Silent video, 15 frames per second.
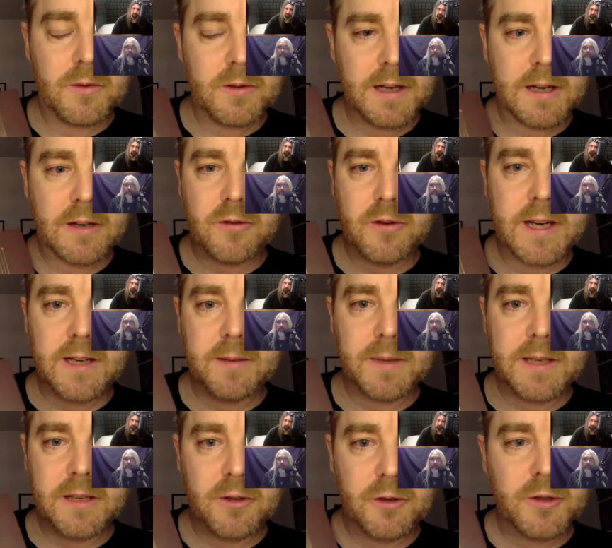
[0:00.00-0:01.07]

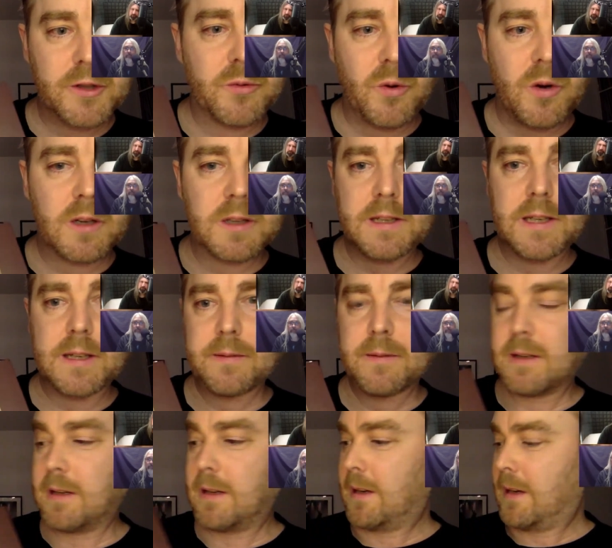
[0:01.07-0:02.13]
incredibly good quality.
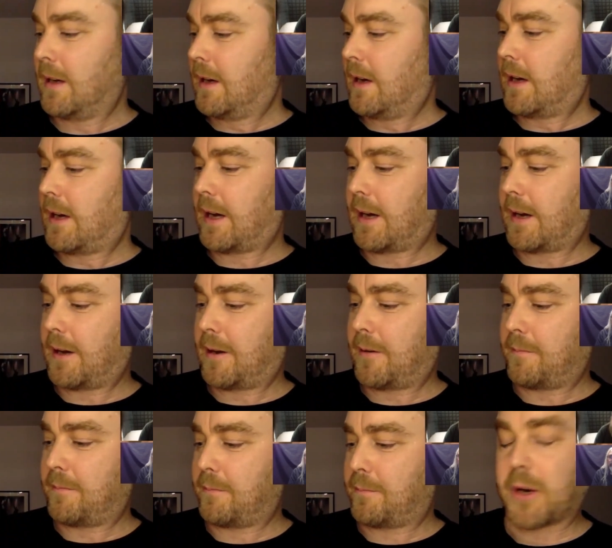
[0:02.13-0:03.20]

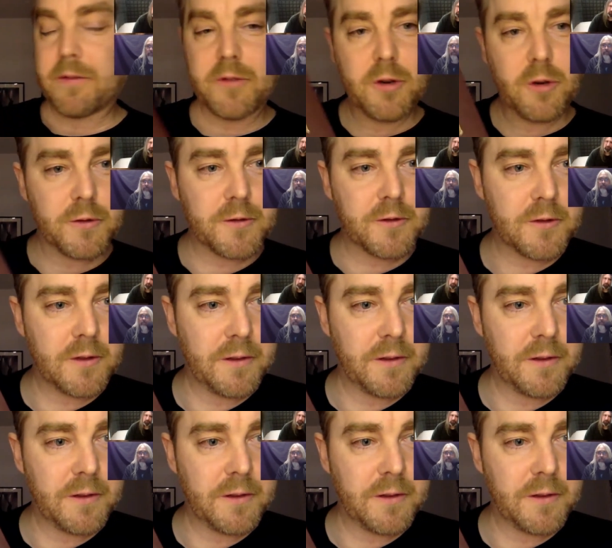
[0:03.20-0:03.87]
But of course,